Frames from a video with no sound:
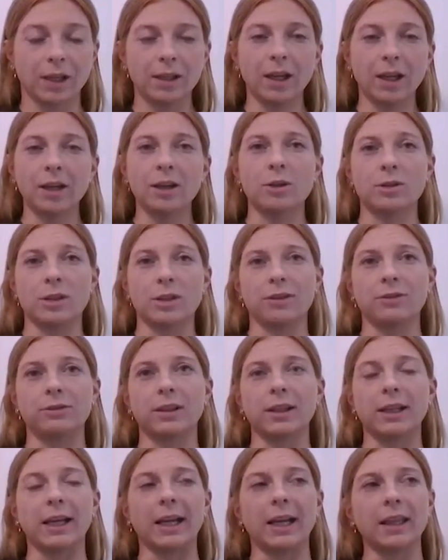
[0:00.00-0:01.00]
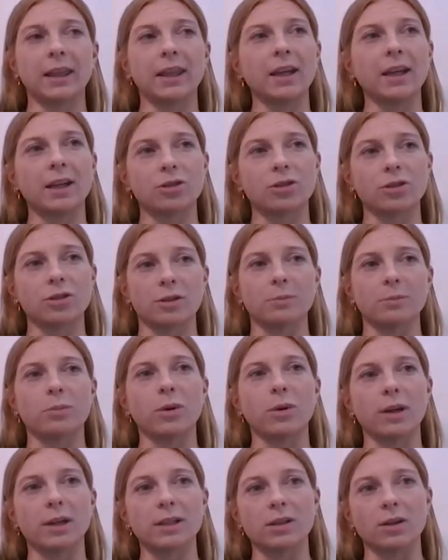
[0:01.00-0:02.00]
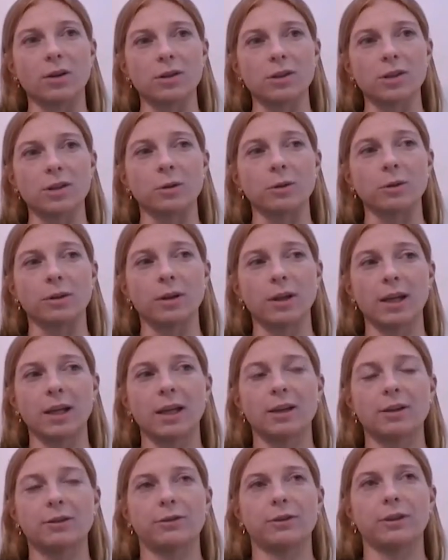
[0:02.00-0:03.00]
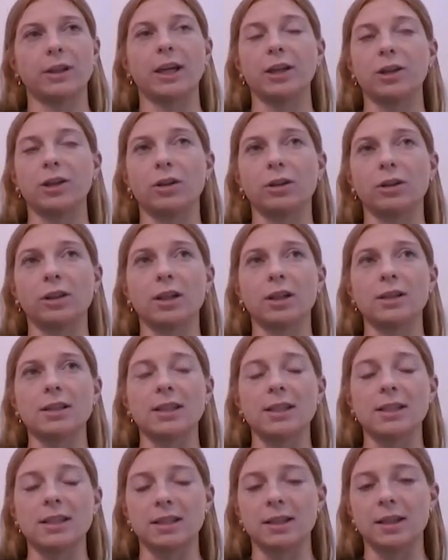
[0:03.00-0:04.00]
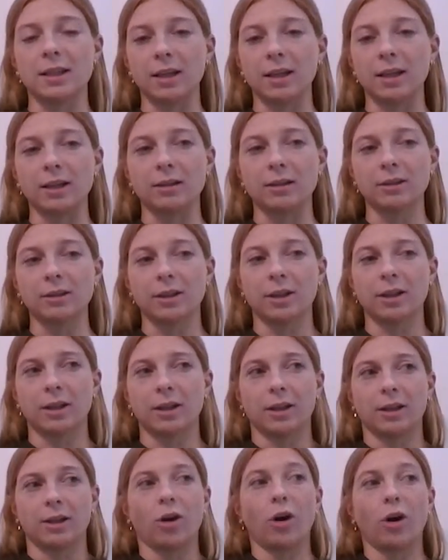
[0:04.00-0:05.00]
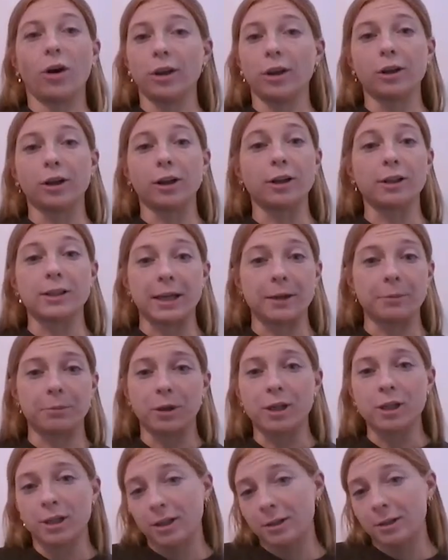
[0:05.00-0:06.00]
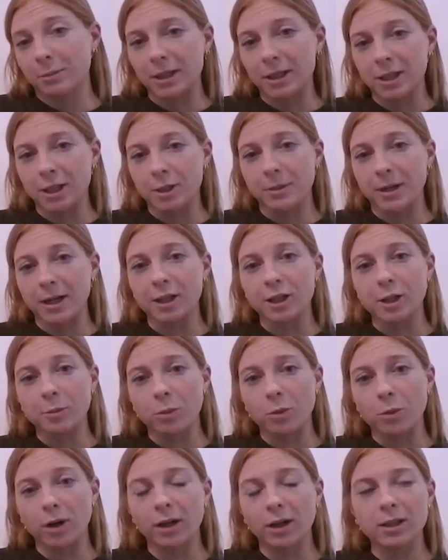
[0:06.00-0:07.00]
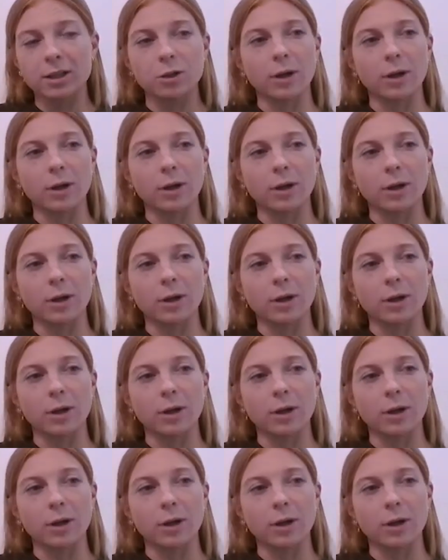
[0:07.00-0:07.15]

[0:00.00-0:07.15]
Yeah, no, definitely. And I think it's just important to also, for like young girls to see other girls that participate in sport.